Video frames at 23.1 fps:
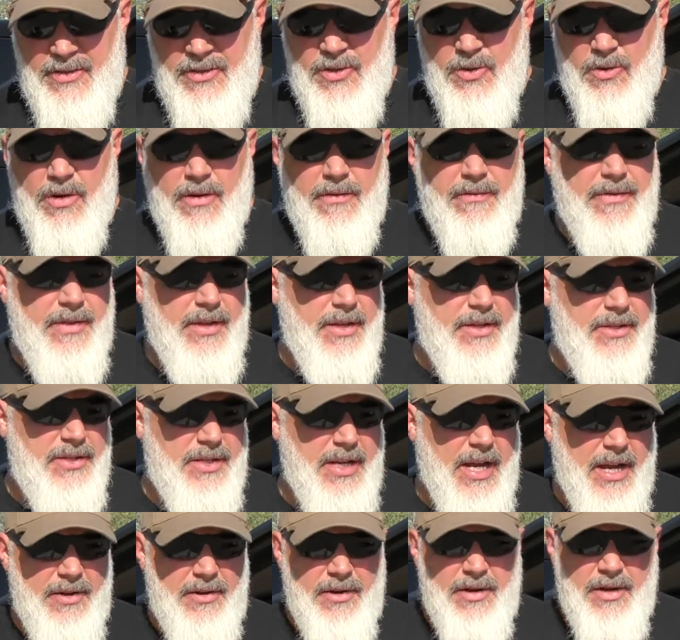sort of the
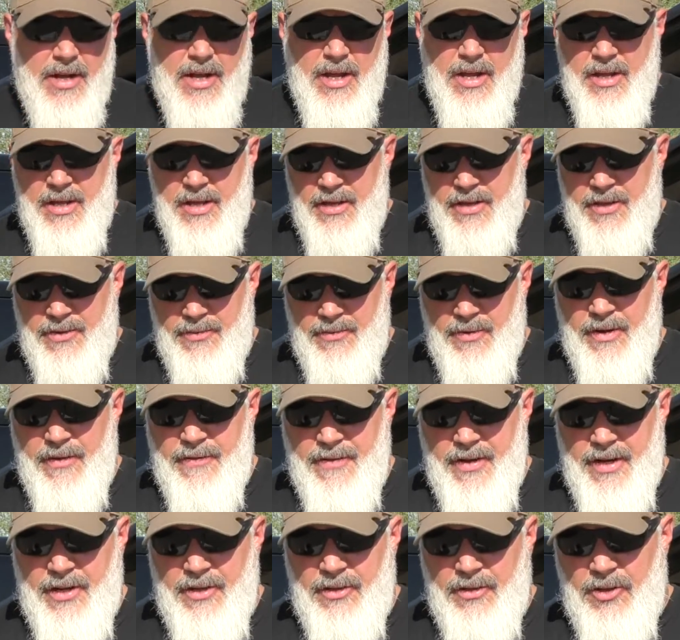standard, a
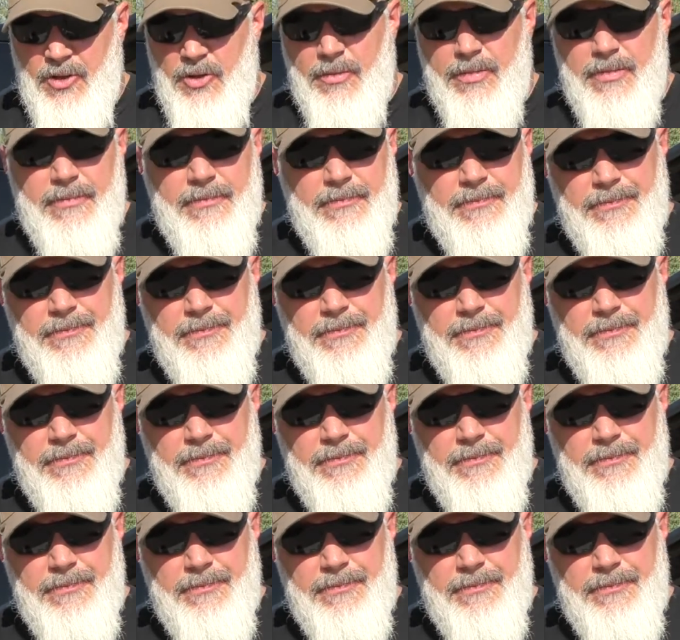three-finger loop.